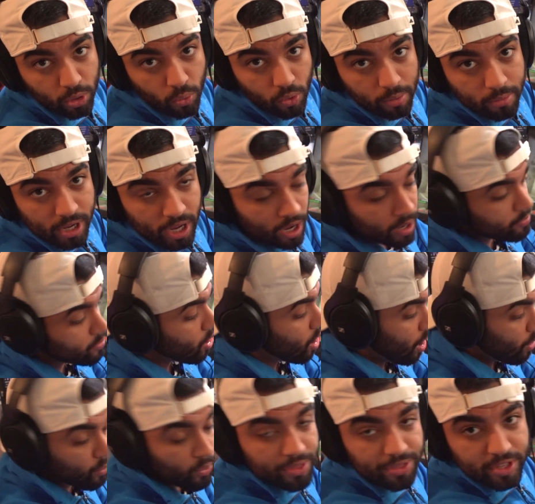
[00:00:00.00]
of warming up
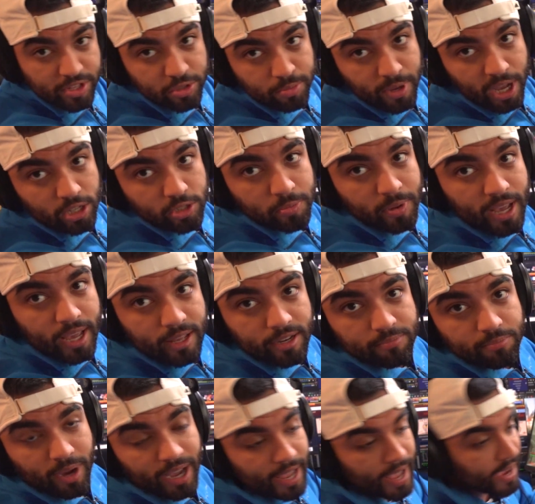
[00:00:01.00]
with this mouse pad
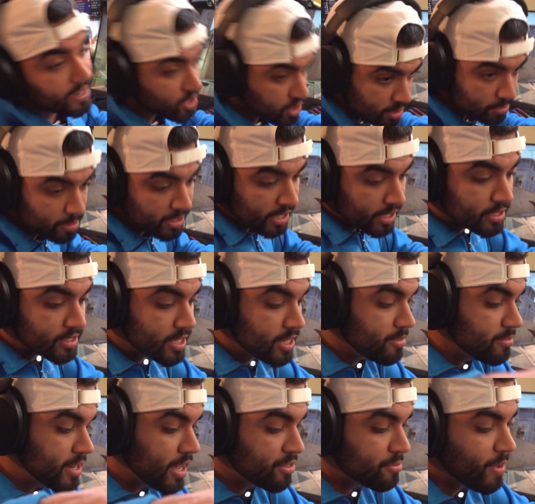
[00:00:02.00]
by accidentally playing a
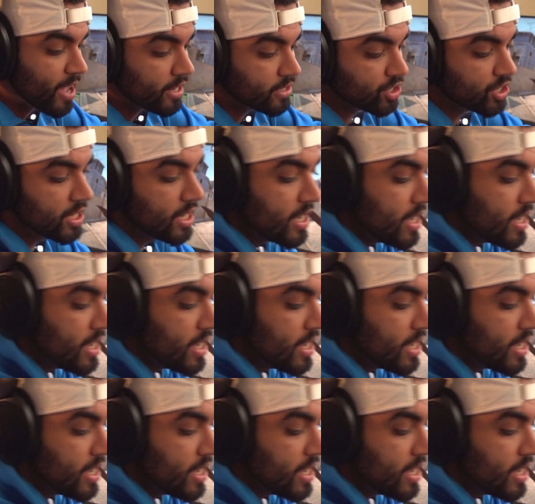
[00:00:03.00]
team deathmatch